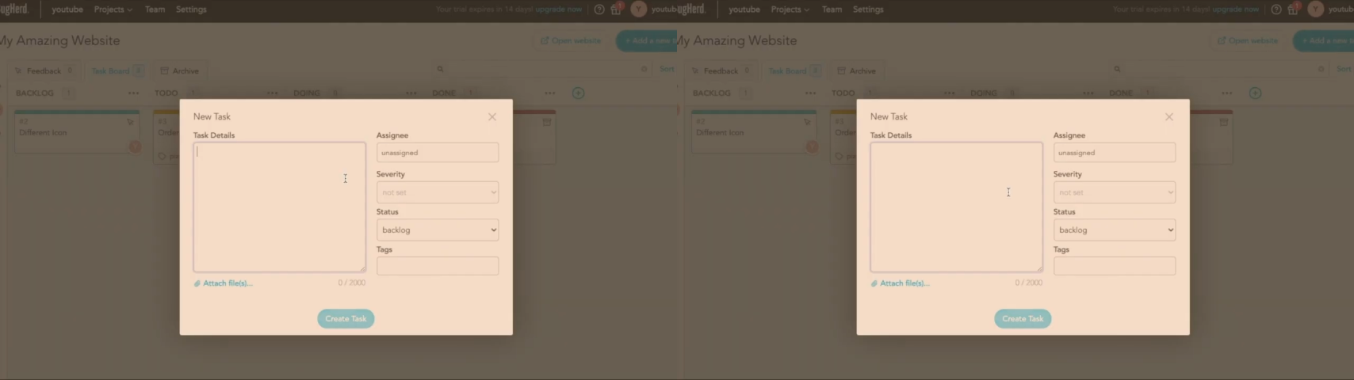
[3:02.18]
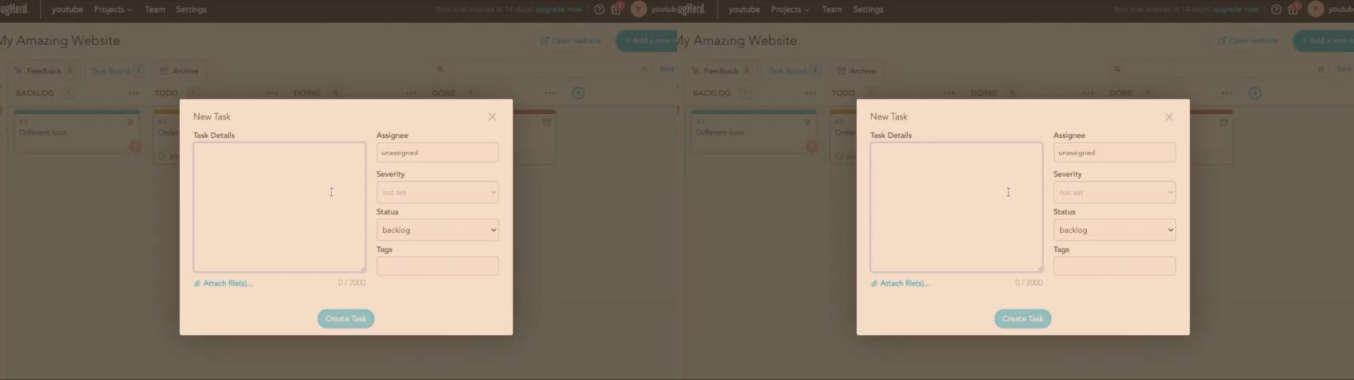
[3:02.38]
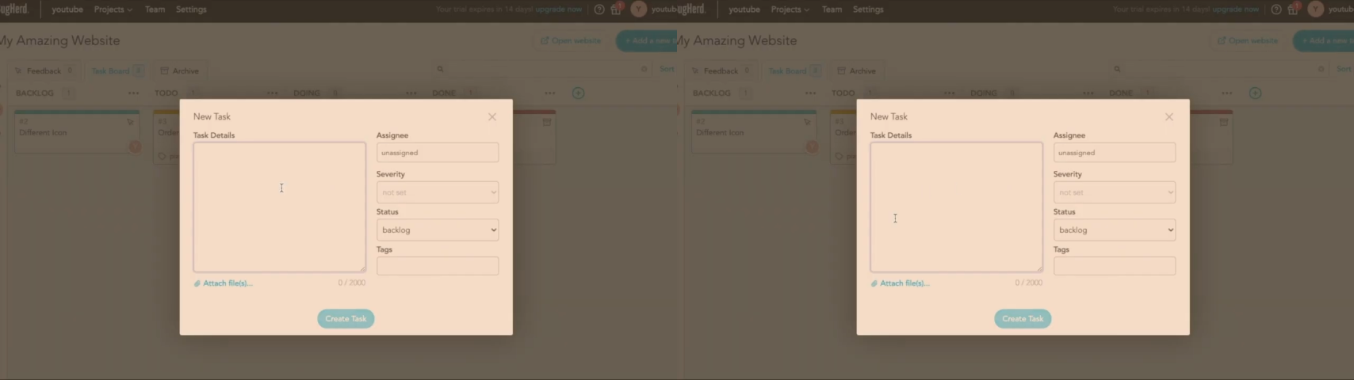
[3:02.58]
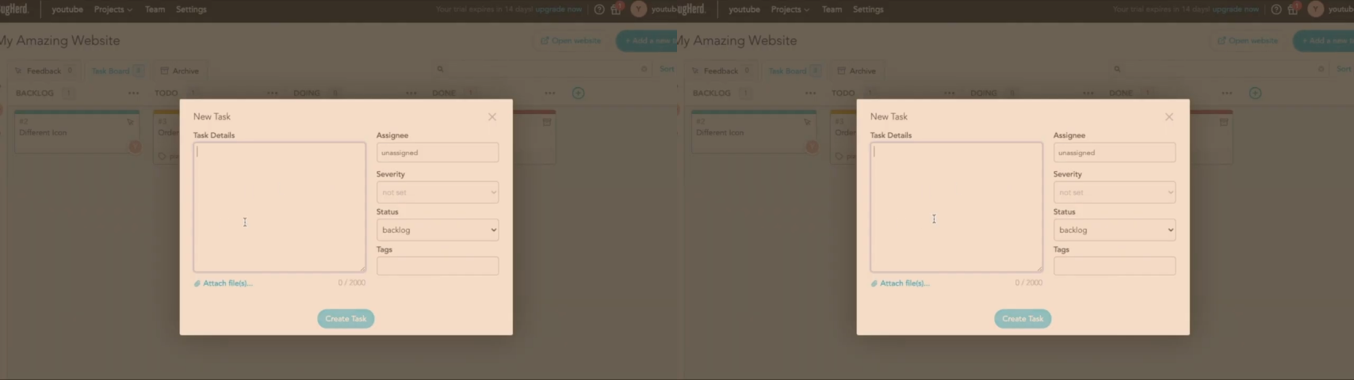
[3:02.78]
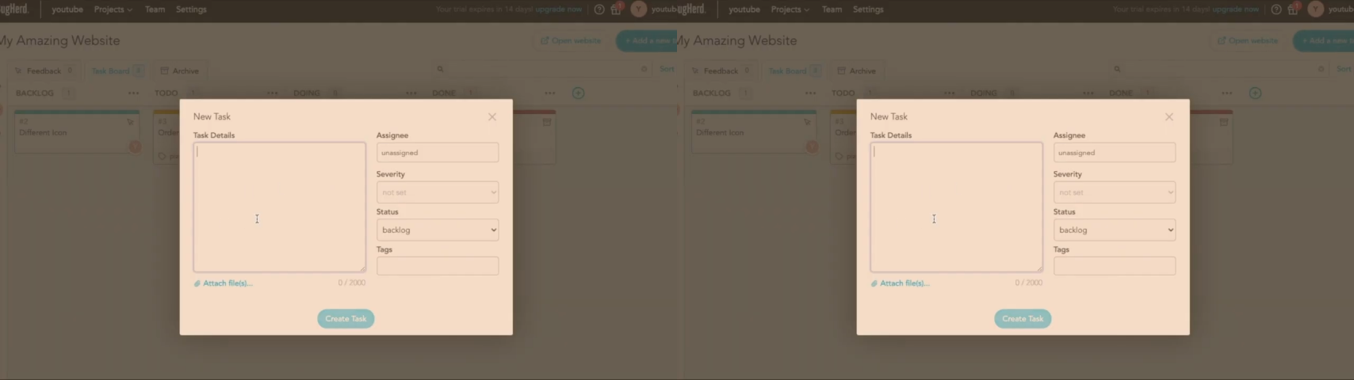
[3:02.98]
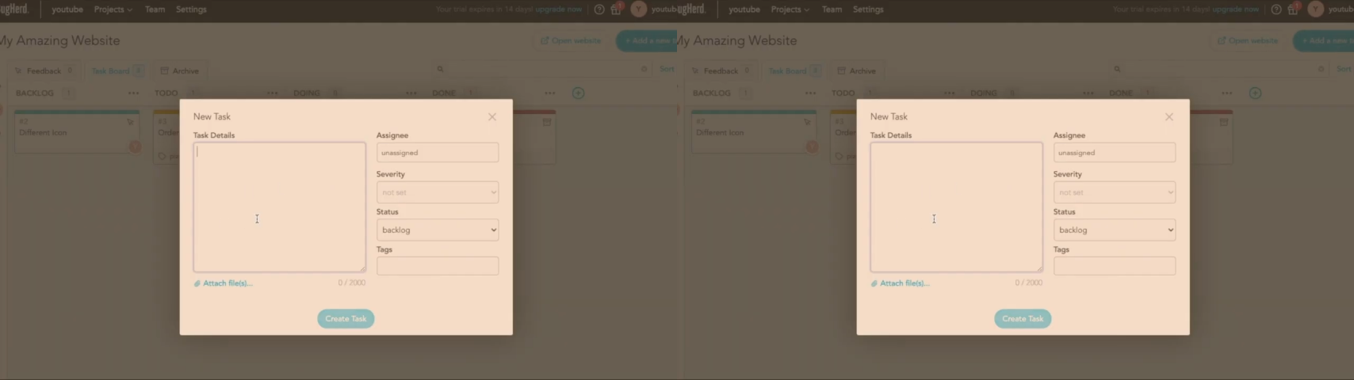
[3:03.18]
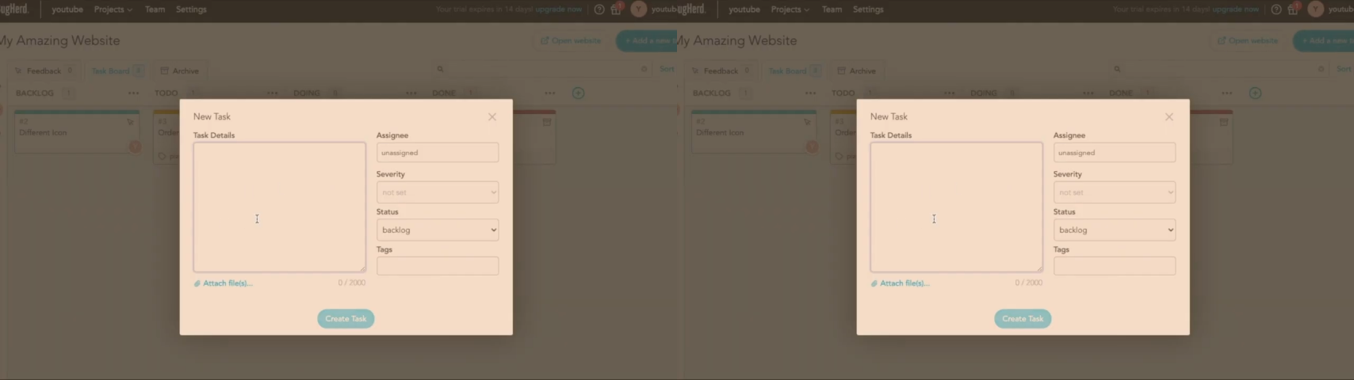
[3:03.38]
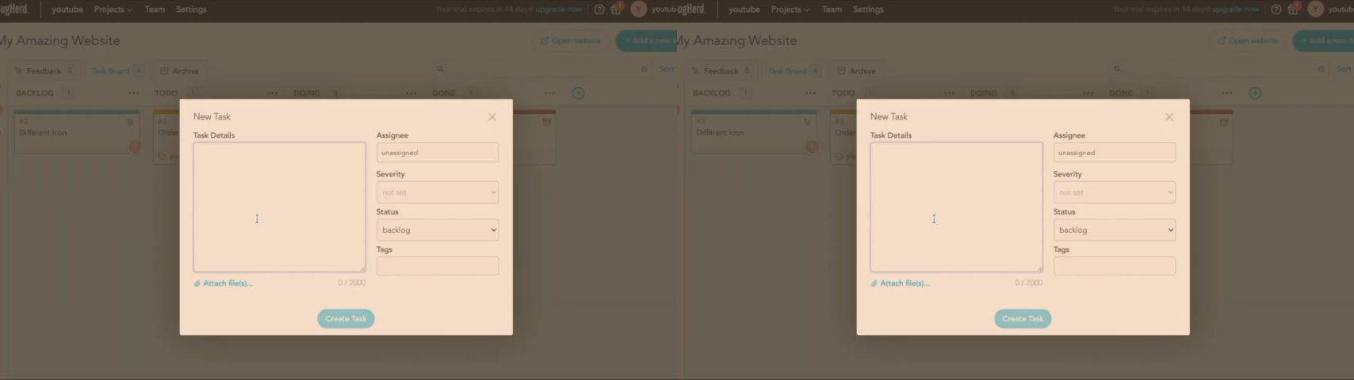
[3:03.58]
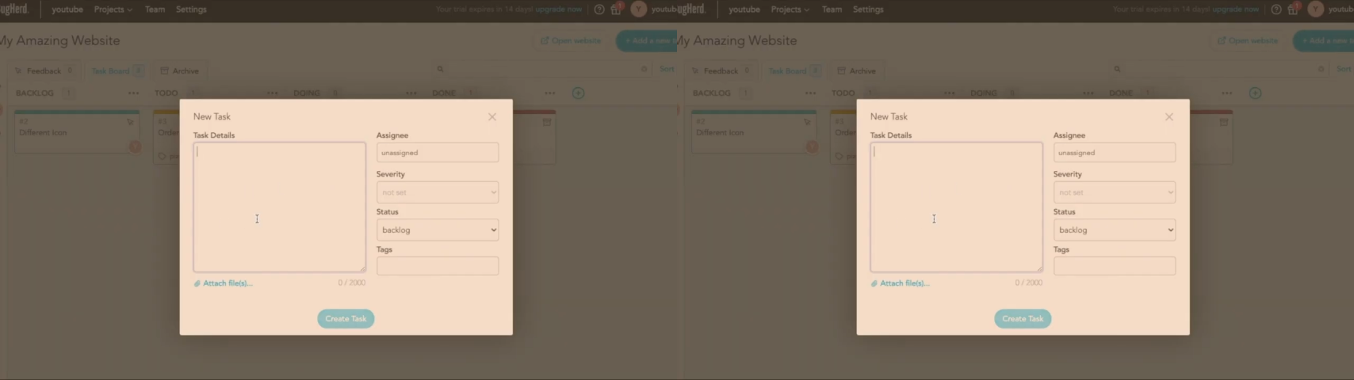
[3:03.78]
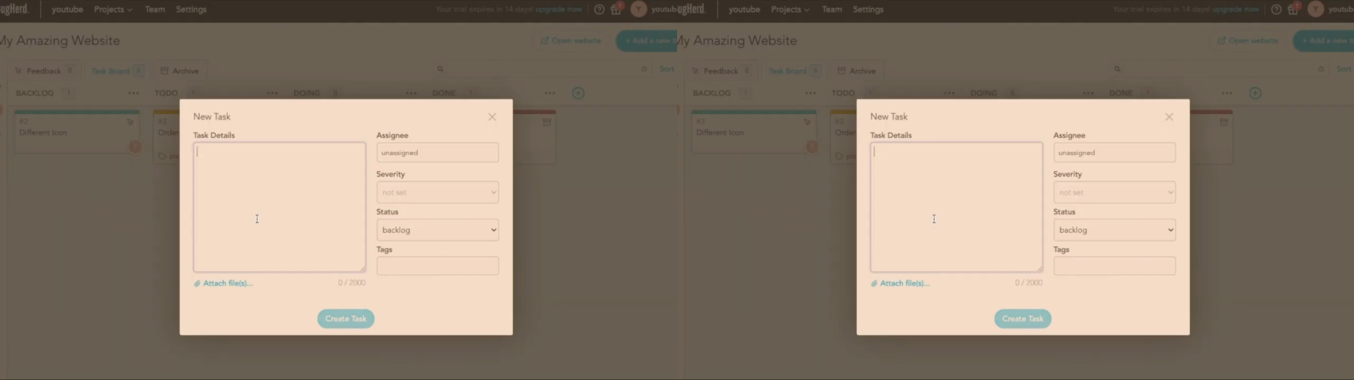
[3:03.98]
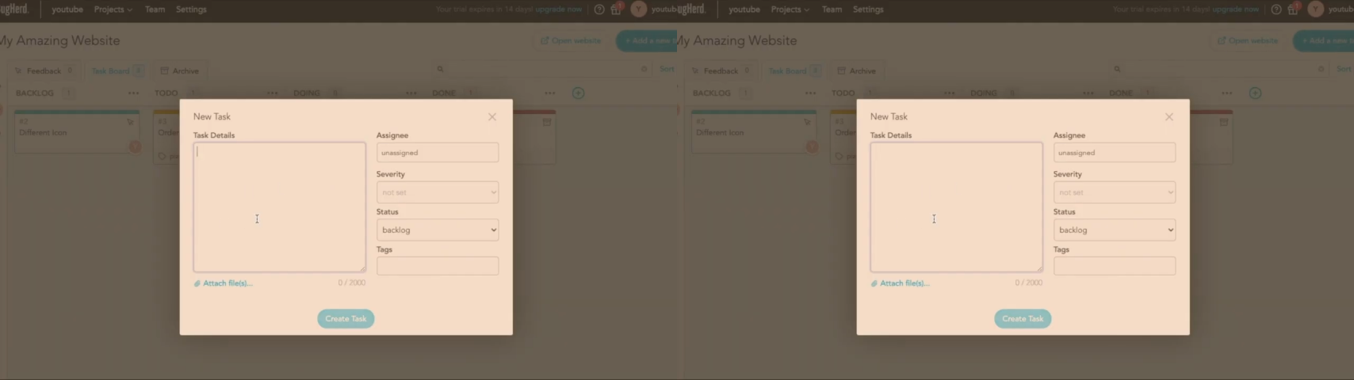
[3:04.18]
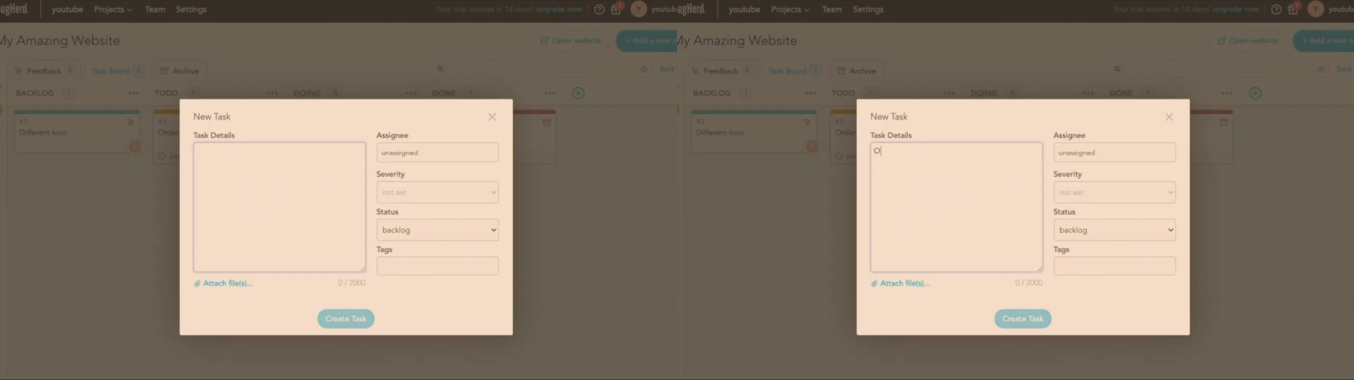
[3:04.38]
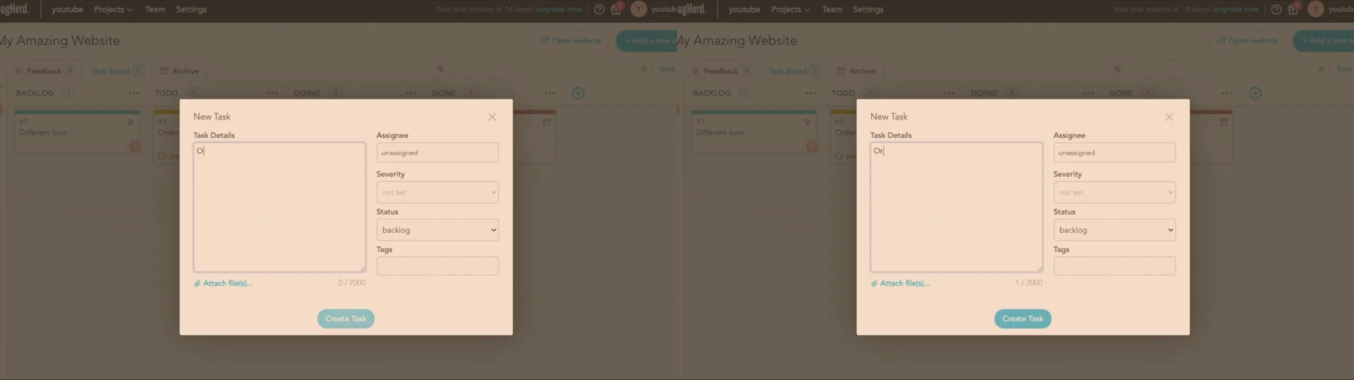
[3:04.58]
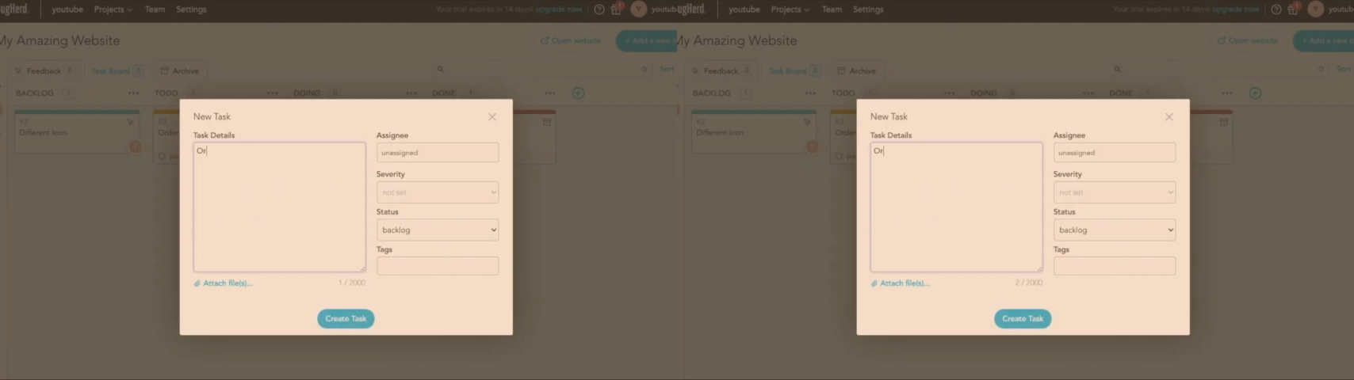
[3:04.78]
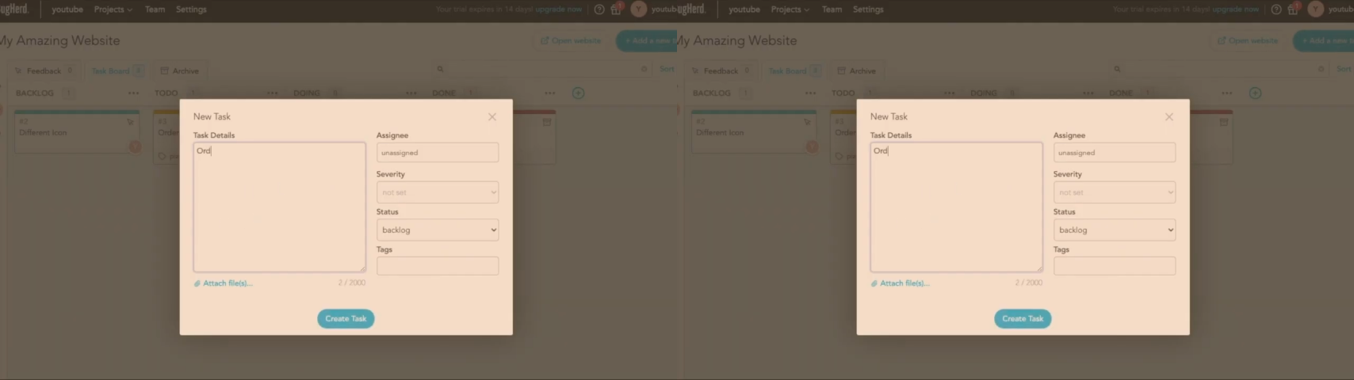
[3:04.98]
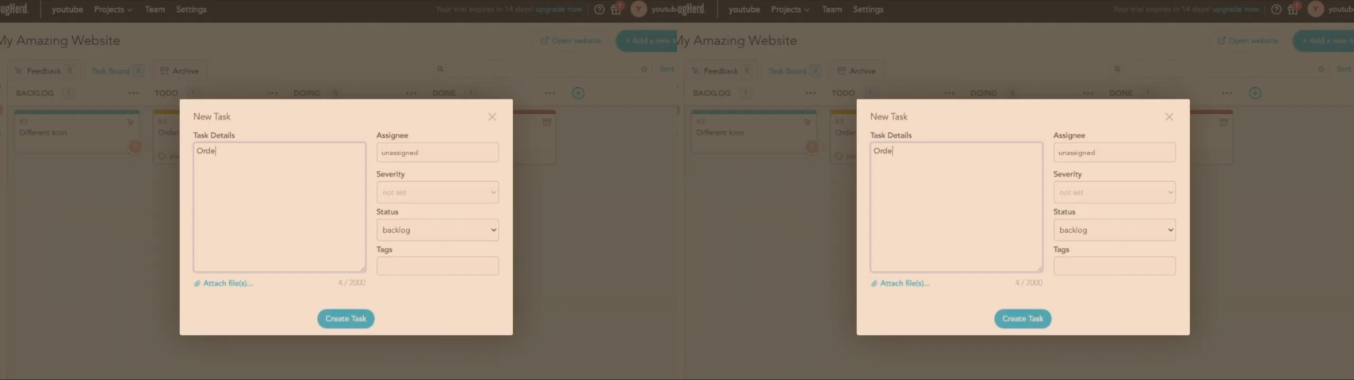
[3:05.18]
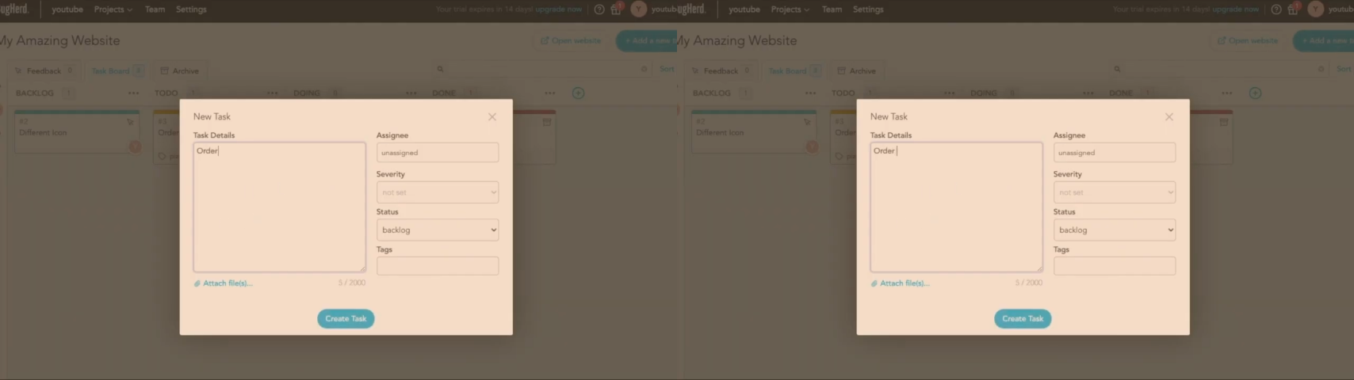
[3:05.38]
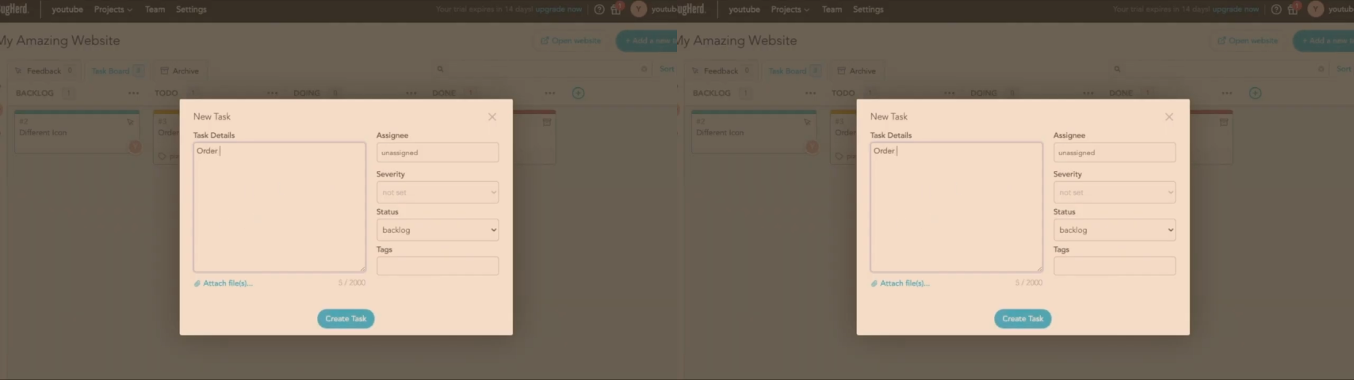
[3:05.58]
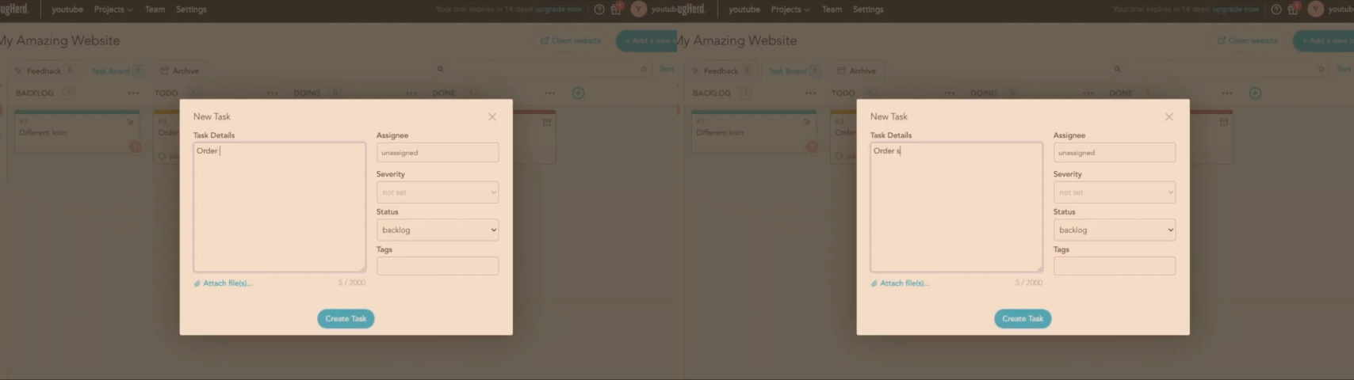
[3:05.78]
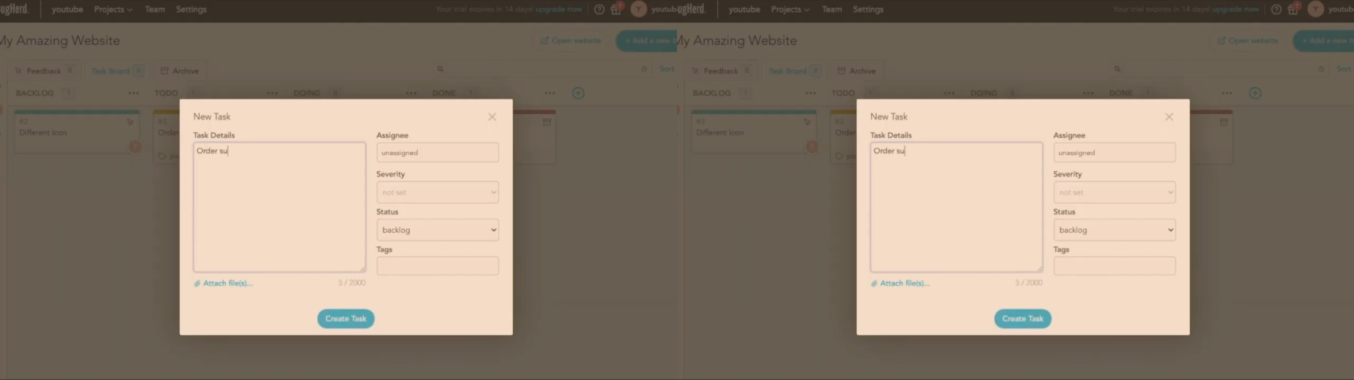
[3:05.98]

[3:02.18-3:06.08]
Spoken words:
(no speaker visible)